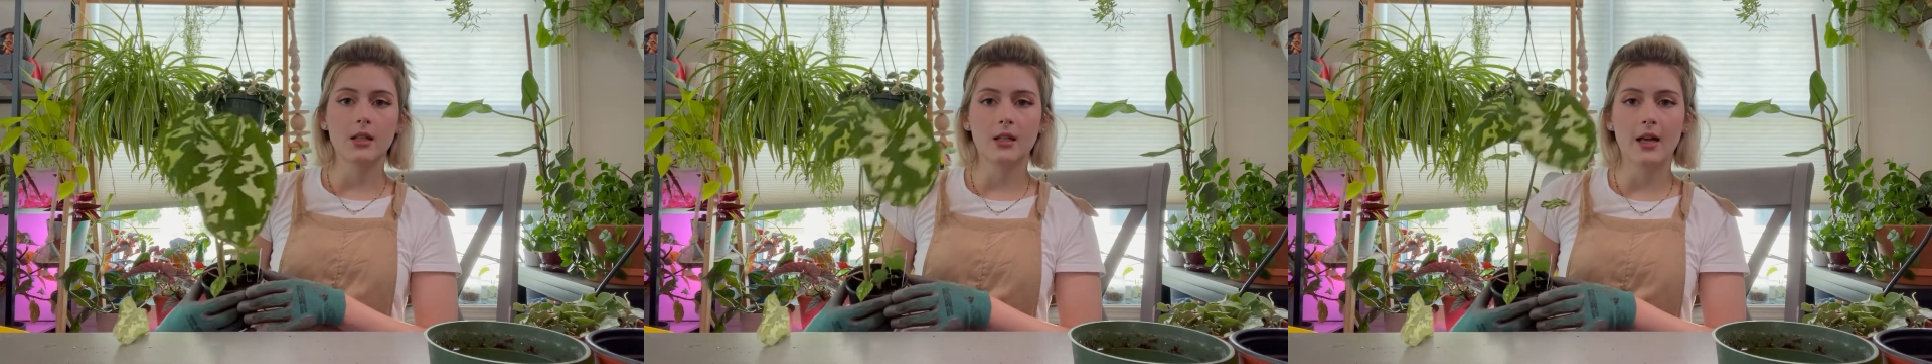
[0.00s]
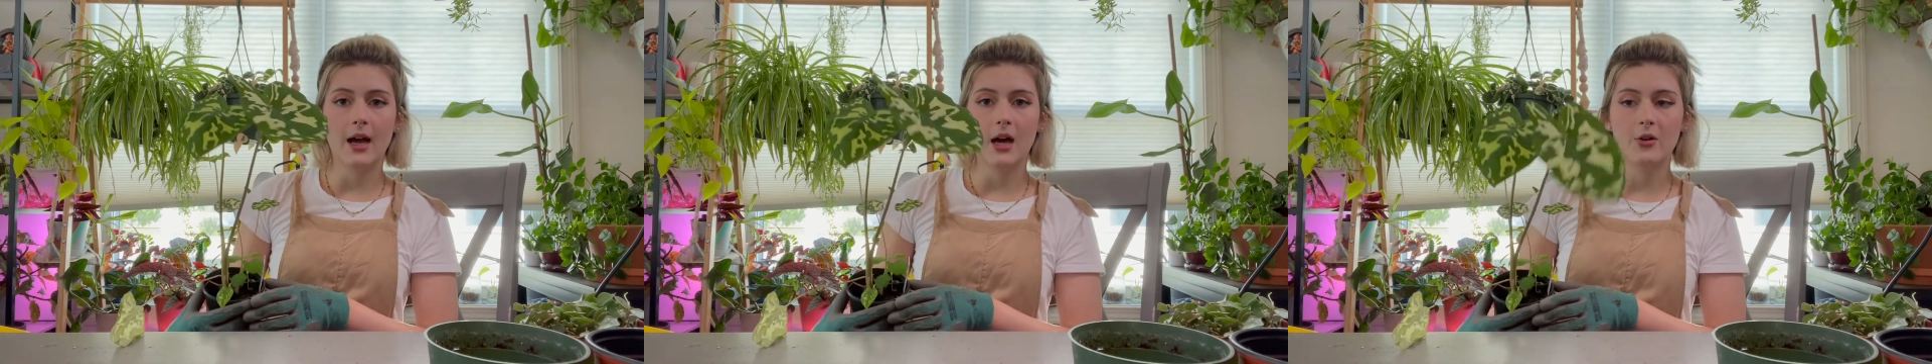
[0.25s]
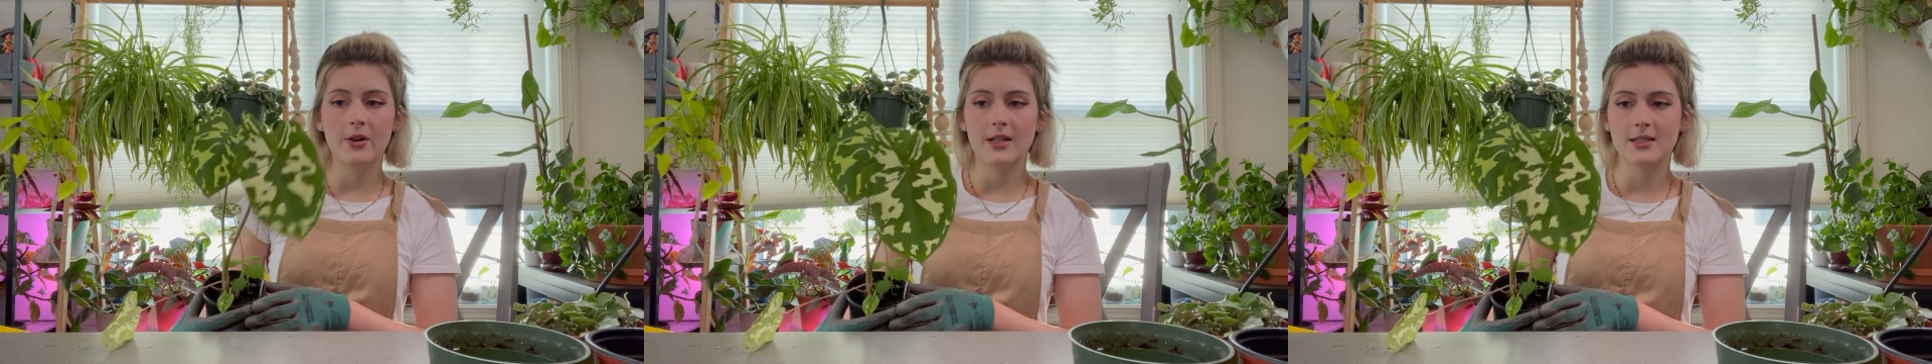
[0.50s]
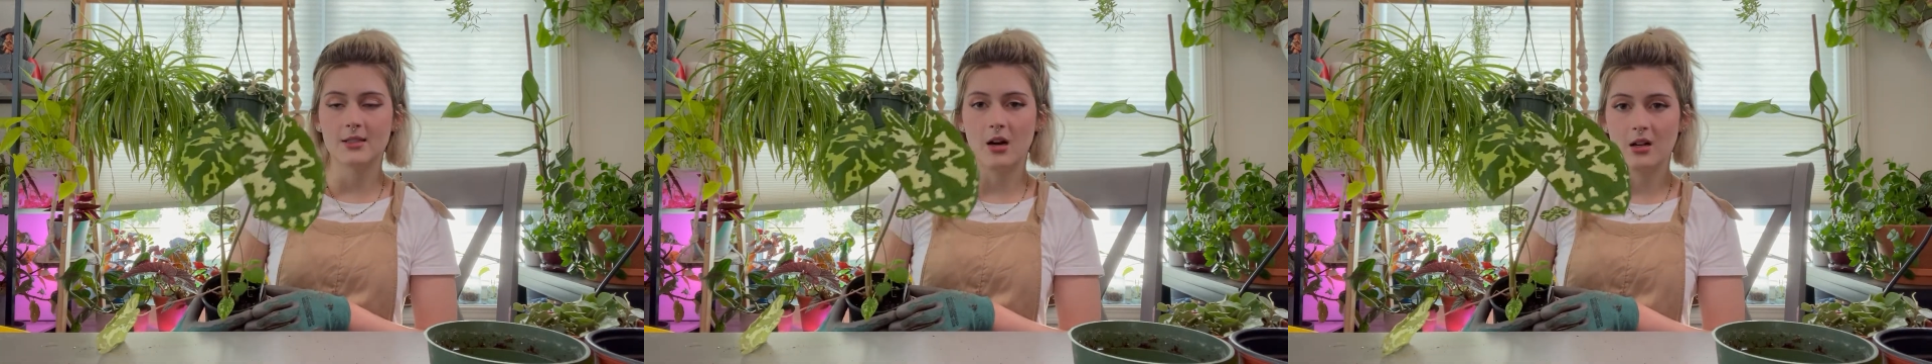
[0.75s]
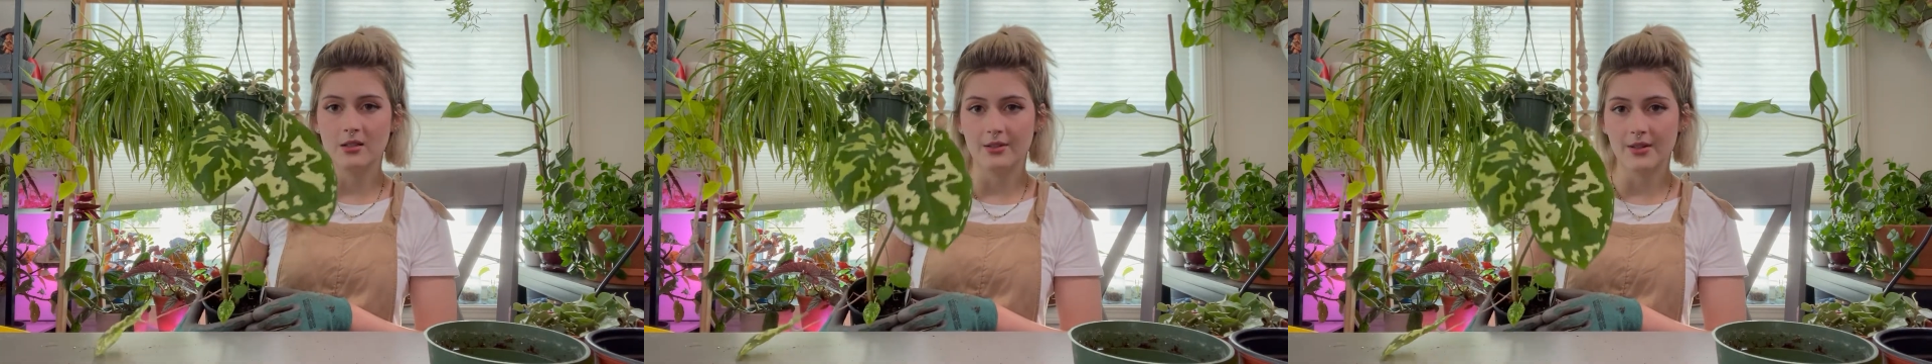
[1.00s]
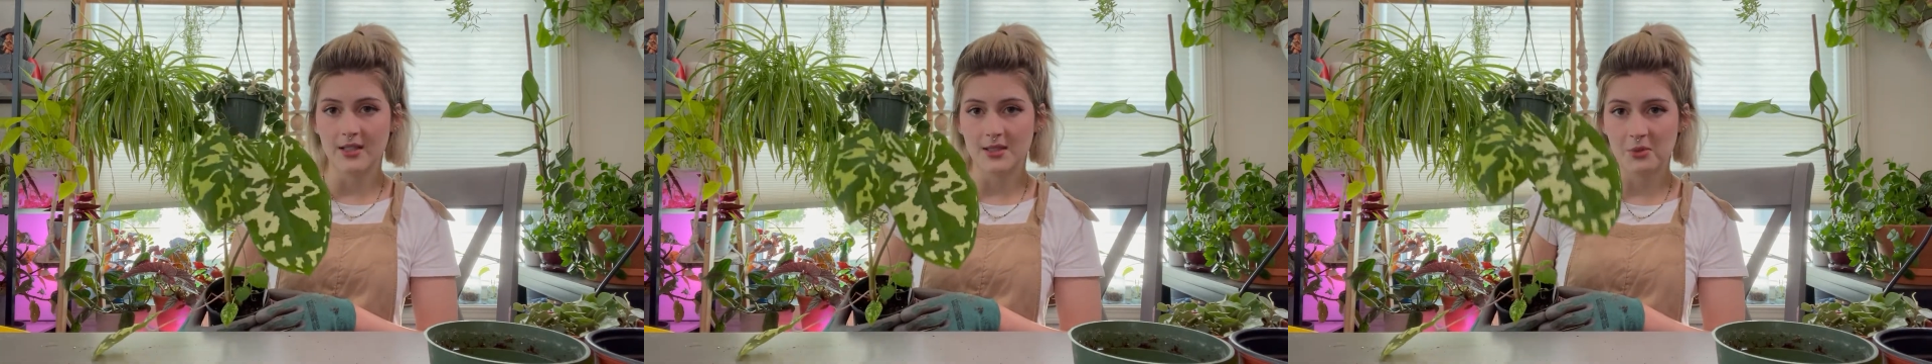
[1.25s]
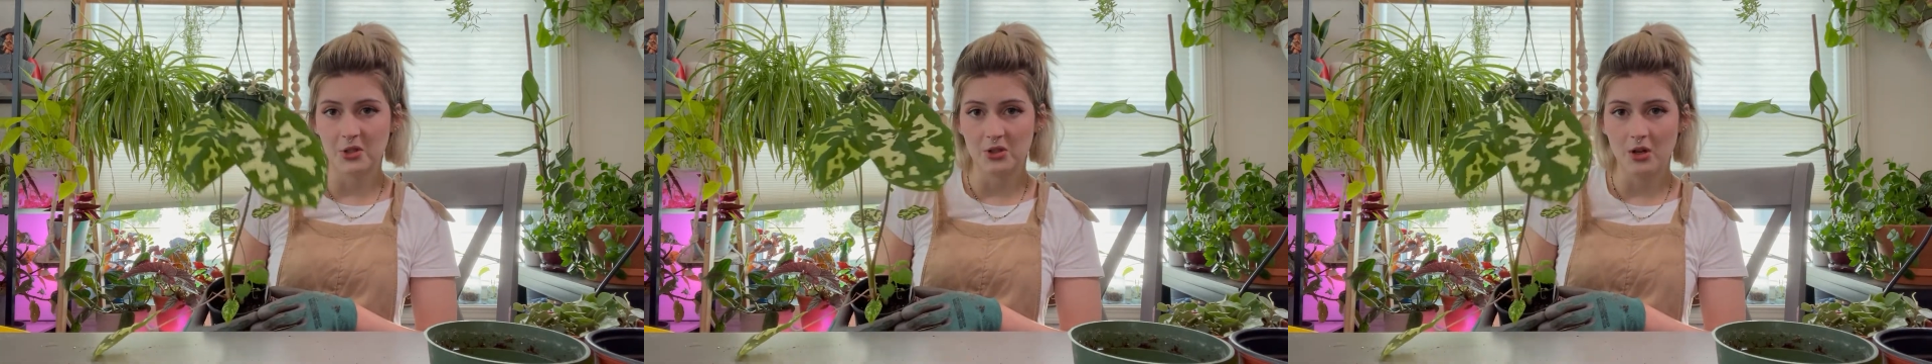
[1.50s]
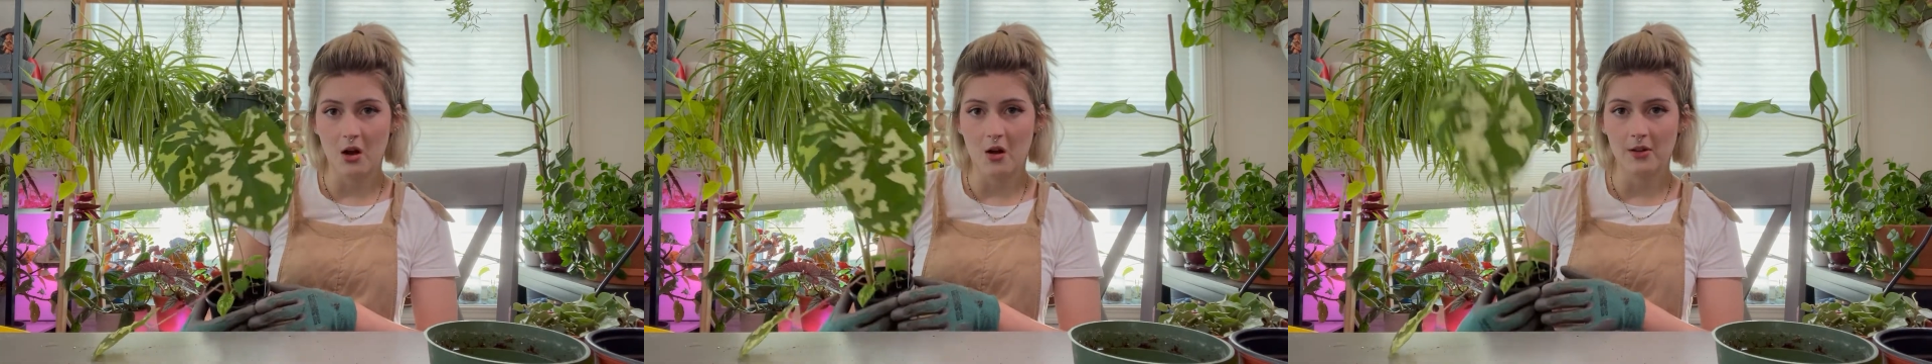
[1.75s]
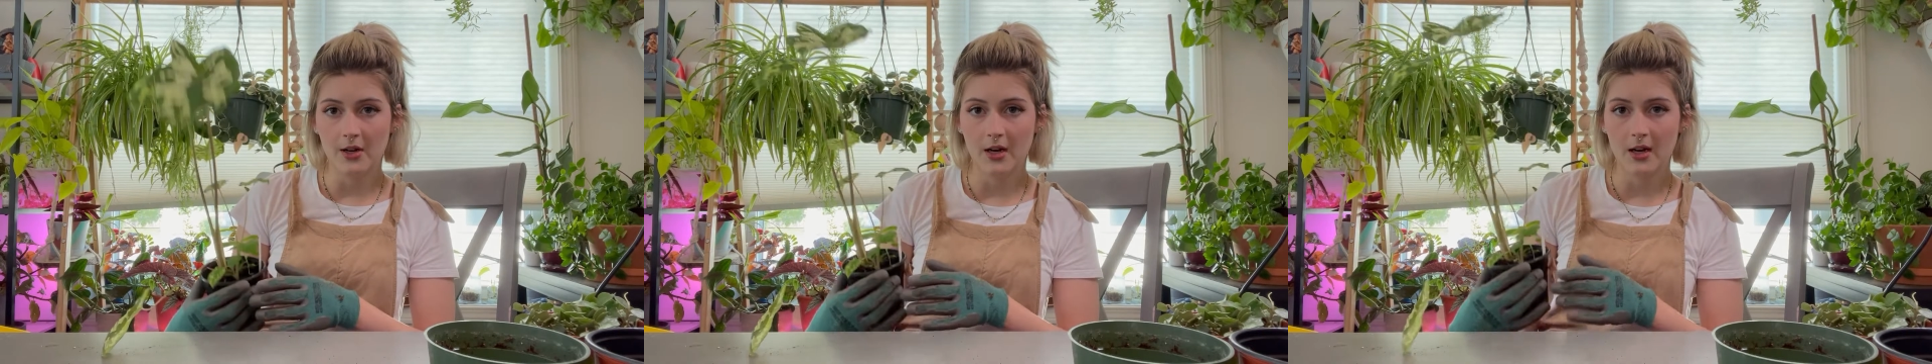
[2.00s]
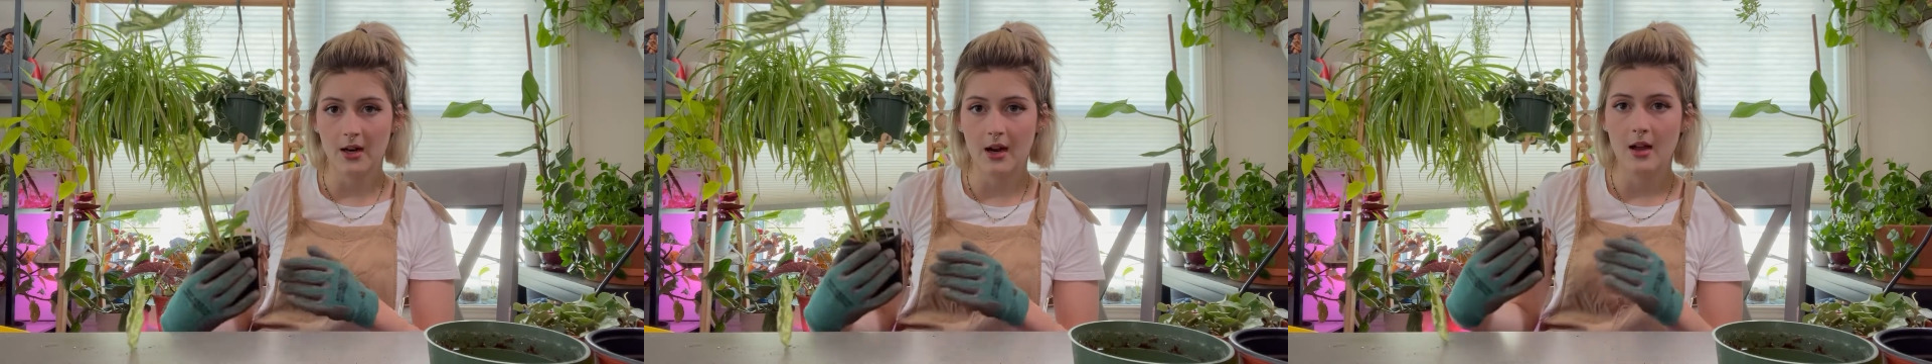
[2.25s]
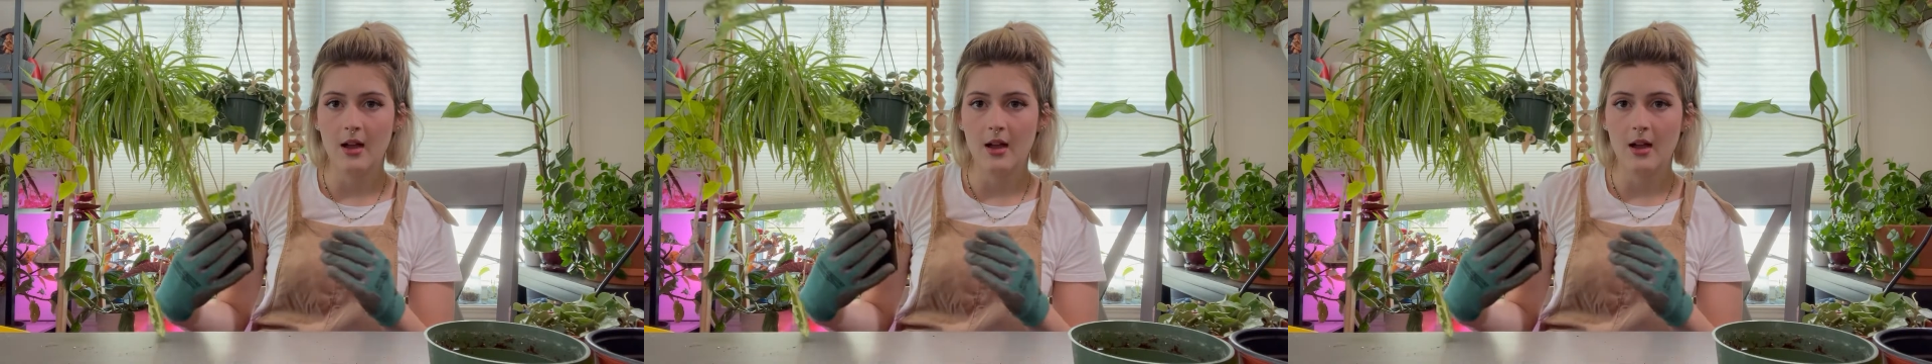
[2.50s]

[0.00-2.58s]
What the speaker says: now it has gotten this much taller.